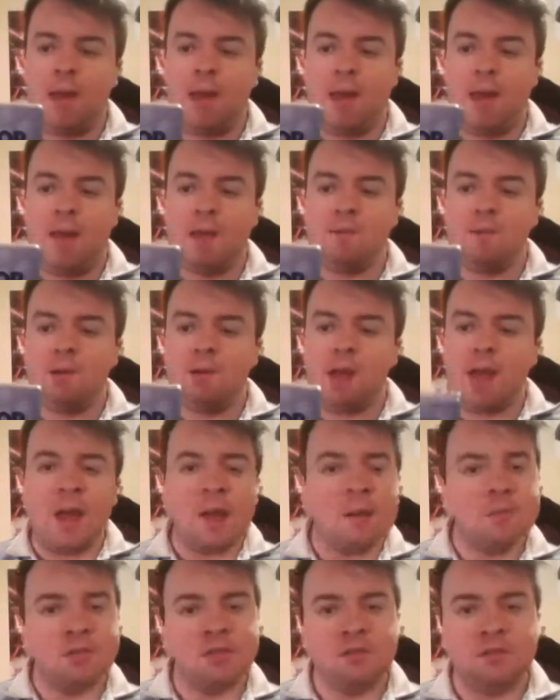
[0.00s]
But
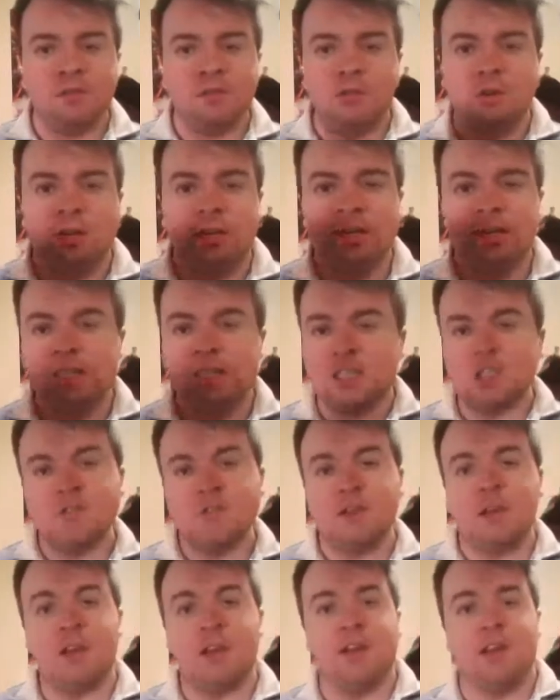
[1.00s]
episode 4 is still
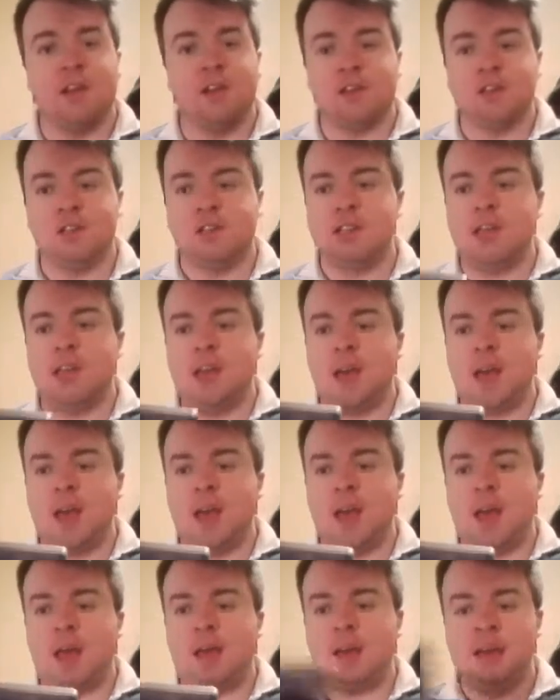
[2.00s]
very good,
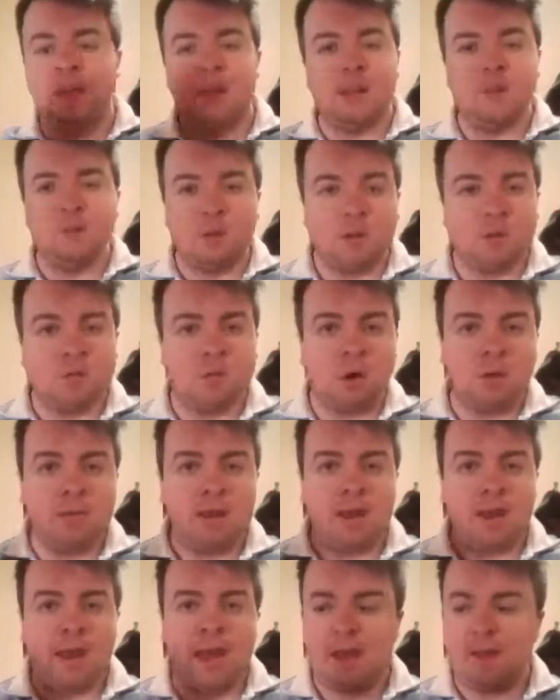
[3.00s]
and with what
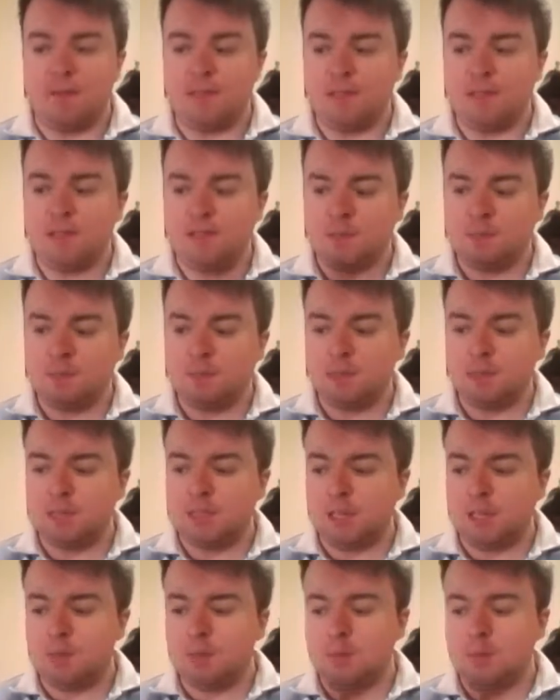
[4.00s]
we have, it's
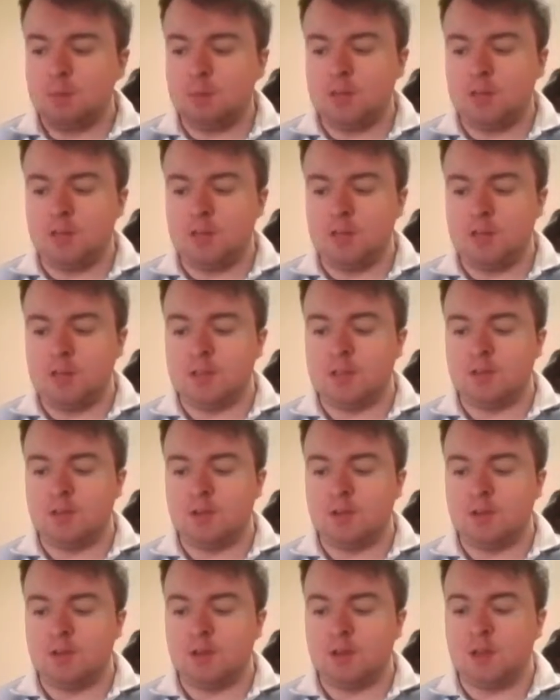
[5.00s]
still a pretty good
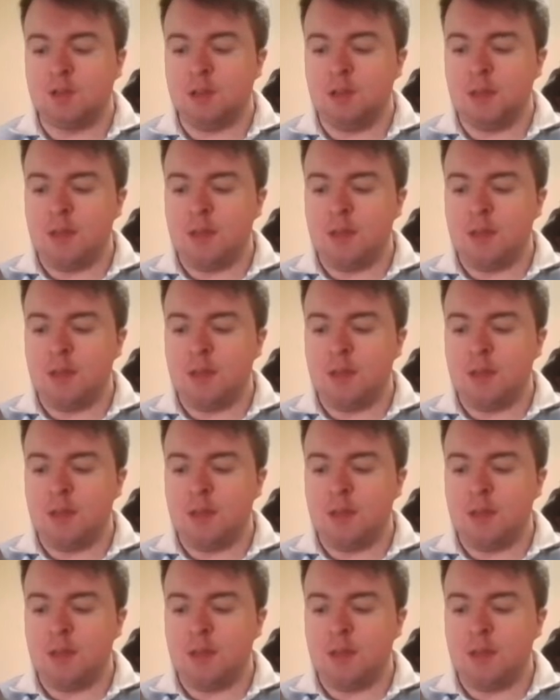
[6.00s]
story.